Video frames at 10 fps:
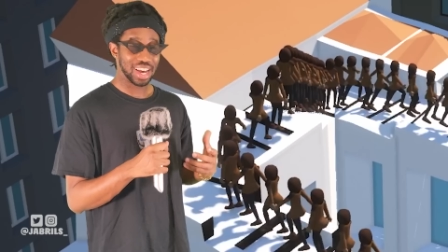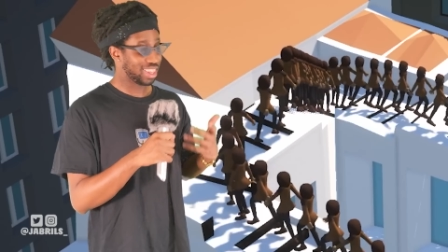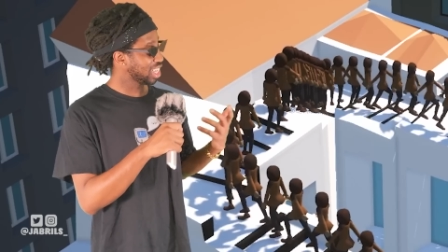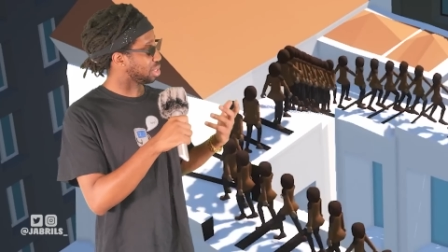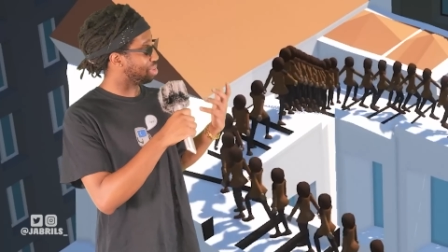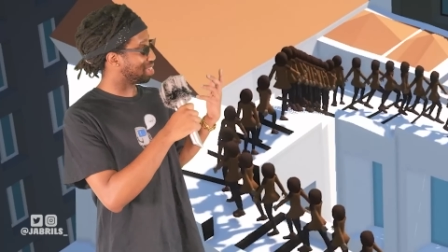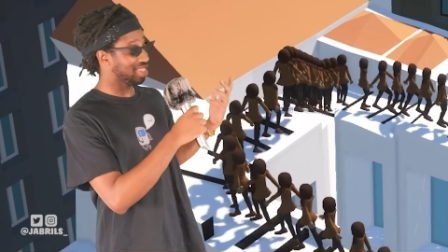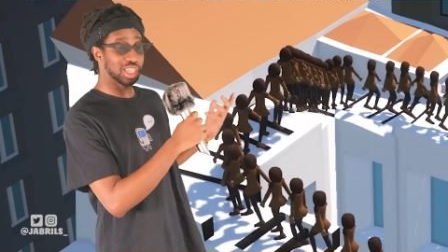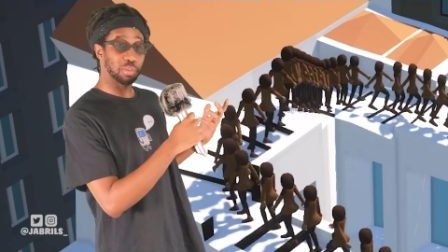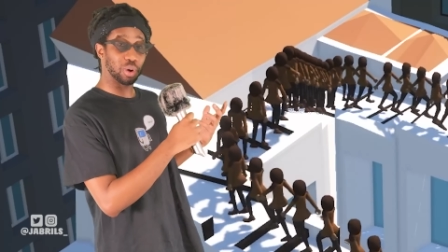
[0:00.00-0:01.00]
And that's because
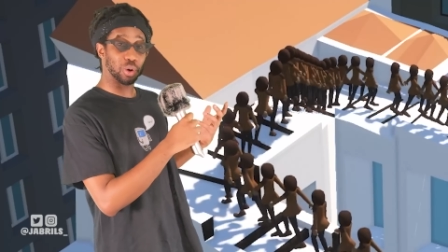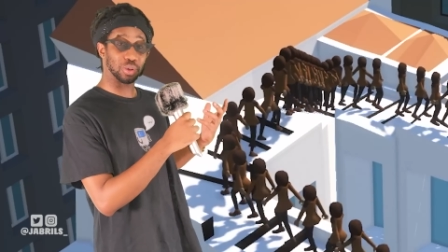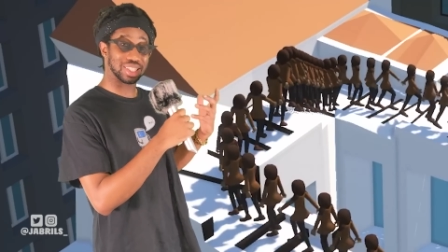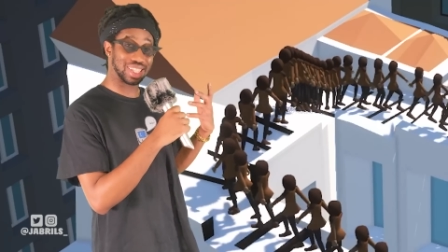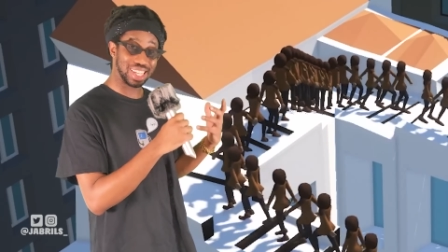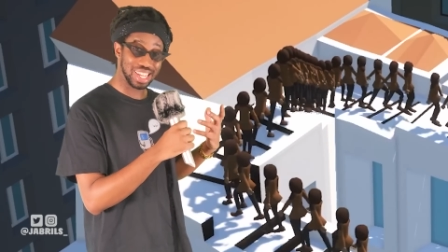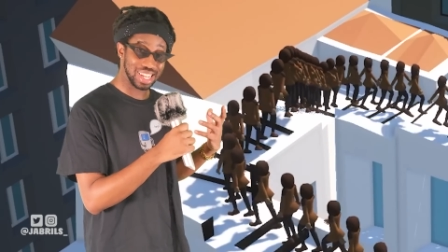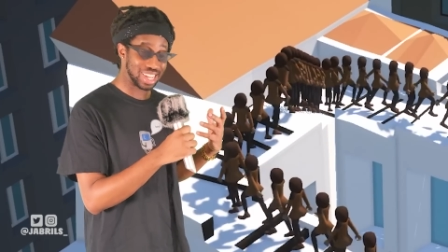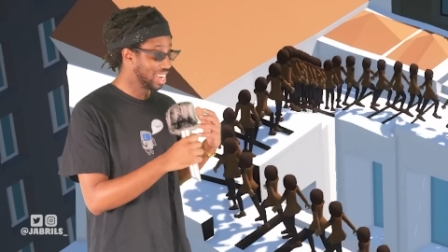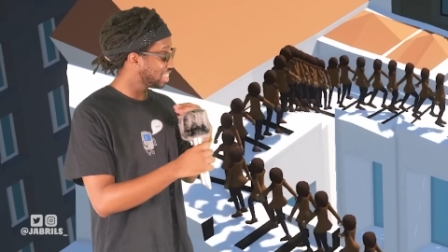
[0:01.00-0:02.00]
this part holds the
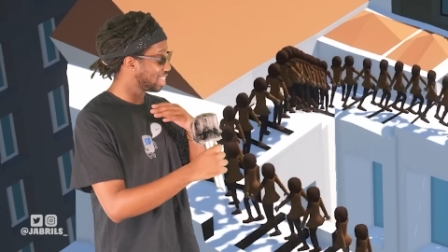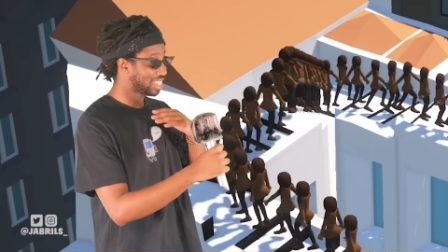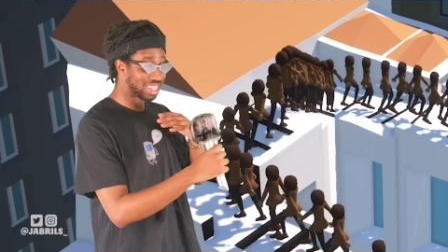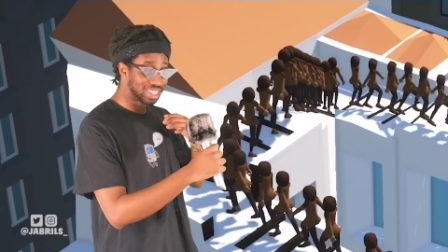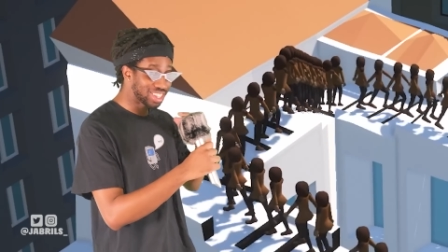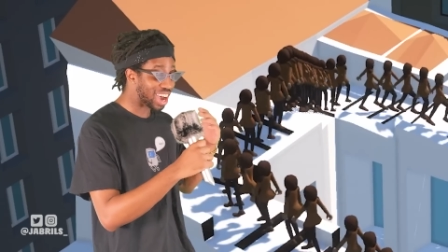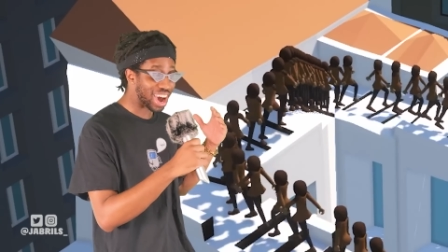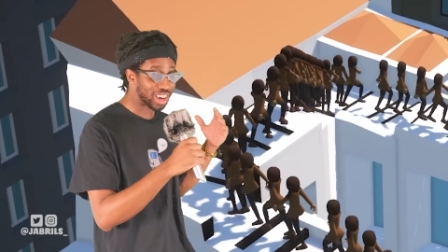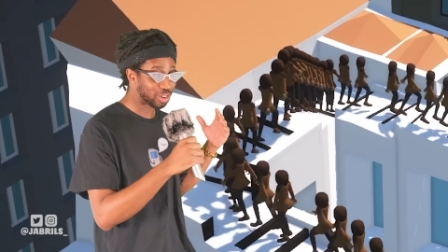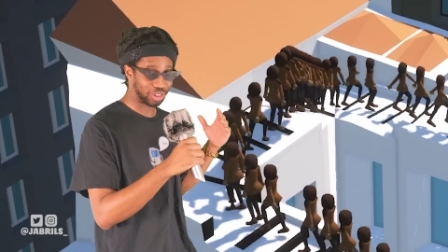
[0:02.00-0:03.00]
key to this
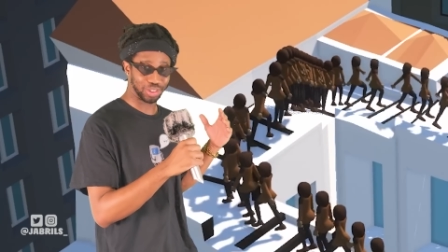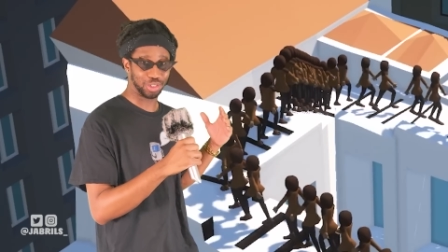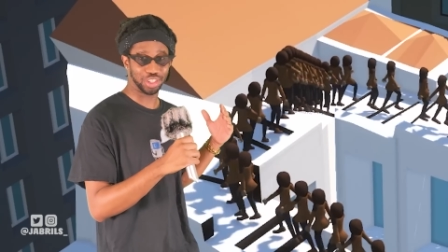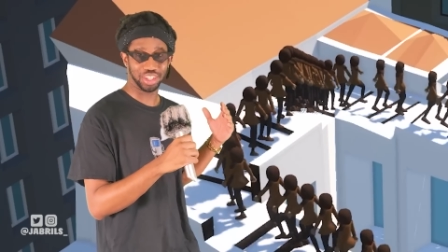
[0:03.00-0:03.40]
entire illusion.